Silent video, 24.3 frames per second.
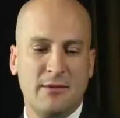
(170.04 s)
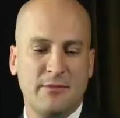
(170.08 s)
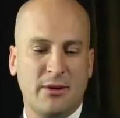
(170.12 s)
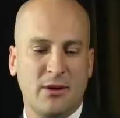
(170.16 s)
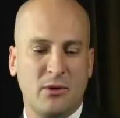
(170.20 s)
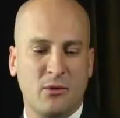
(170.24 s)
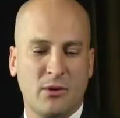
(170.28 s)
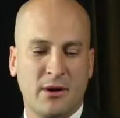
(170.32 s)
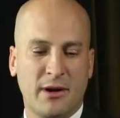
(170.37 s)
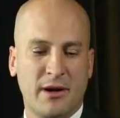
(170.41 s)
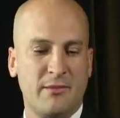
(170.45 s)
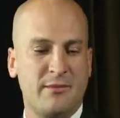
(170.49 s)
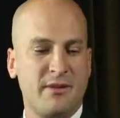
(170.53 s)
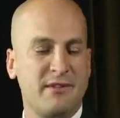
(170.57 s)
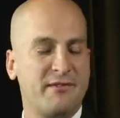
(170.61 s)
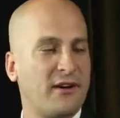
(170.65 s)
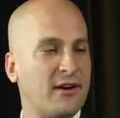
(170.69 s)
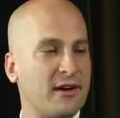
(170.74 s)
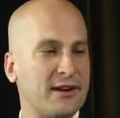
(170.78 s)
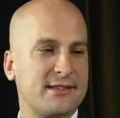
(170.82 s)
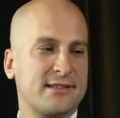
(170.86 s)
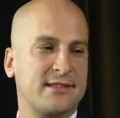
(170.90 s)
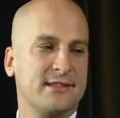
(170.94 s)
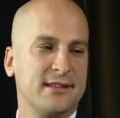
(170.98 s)
But we're going to be
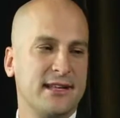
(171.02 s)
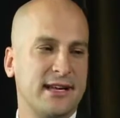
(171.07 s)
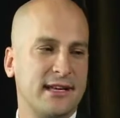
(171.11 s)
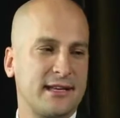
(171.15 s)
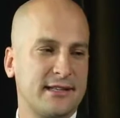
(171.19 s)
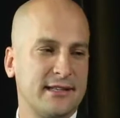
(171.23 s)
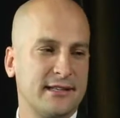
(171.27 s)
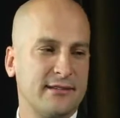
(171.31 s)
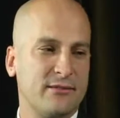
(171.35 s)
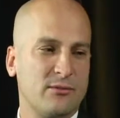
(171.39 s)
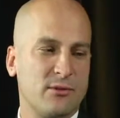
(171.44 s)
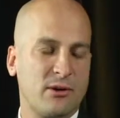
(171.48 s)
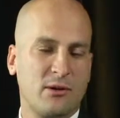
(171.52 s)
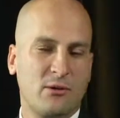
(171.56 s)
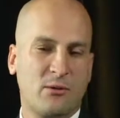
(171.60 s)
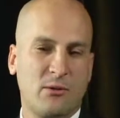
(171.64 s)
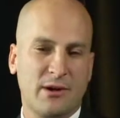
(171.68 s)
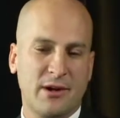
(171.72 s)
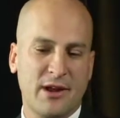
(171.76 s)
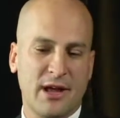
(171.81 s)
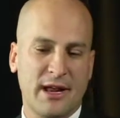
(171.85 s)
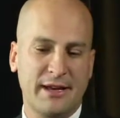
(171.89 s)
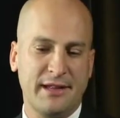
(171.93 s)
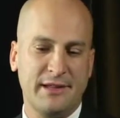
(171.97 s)
very selective. We're,
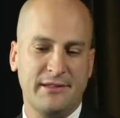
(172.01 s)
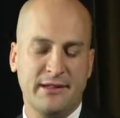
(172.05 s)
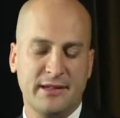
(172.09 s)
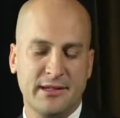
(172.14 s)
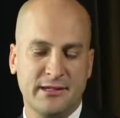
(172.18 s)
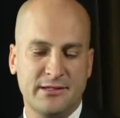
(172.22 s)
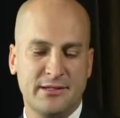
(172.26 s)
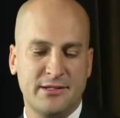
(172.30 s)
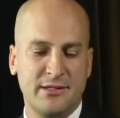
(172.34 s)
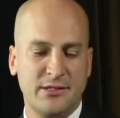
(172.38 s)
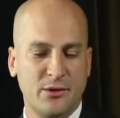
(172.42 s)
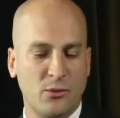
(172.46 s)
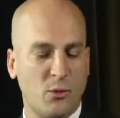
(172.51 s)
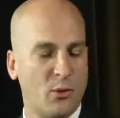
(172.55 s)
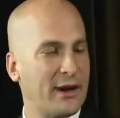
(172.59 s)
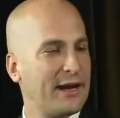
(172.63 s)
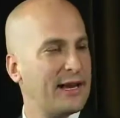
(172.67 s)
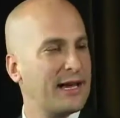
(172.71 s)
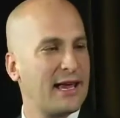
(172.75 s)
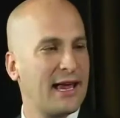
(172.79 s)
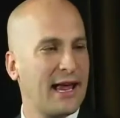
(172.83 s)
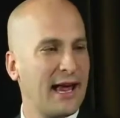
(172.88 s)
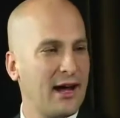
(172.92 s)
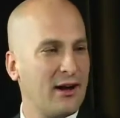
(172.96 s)
we're not in this to win
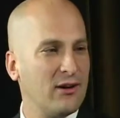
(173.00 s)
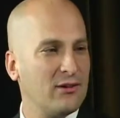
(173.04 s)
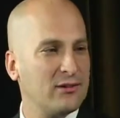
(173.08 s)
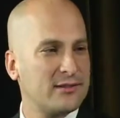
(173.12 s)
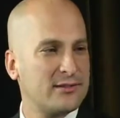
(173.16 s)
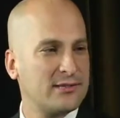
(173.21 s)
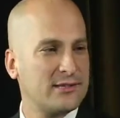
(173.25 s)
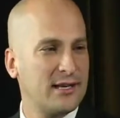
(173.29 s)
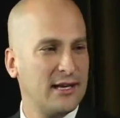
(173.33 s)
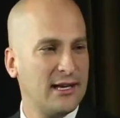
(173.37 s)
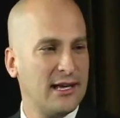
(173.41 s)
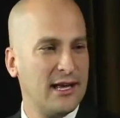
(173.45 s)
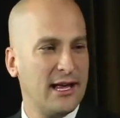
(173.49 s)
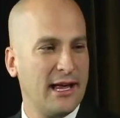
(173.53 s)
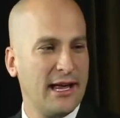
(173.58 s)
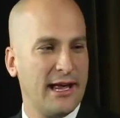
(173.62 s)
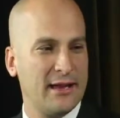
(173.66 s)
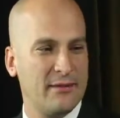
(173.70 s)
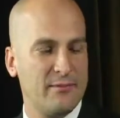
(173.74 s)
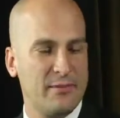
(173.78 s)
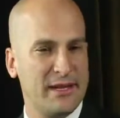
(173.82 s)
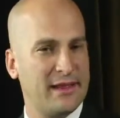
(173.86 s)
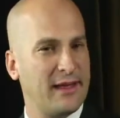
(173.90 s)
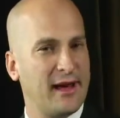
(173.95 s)
accounts
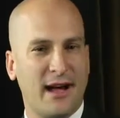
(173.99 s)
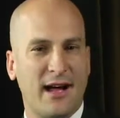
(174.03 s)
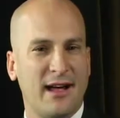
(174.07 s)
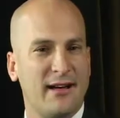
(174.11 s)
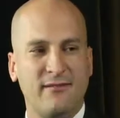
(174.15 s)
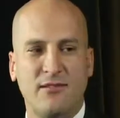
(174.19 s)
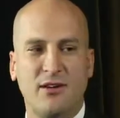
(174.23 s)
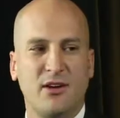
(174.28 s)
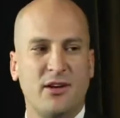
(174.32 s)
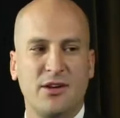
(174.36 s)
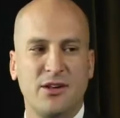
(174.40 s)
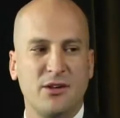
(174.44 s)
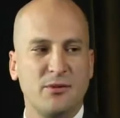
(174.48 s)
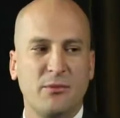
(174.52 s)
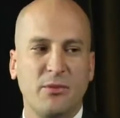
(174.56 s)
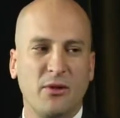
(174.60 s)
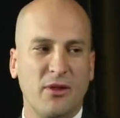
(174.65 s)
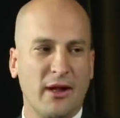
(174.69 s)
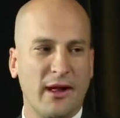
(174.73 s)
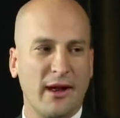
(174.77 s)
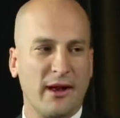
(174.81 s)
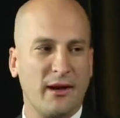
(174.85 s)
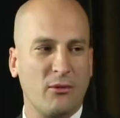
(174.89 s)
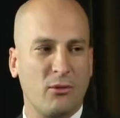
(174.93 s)
and be the high volume
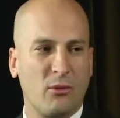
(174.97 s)
player.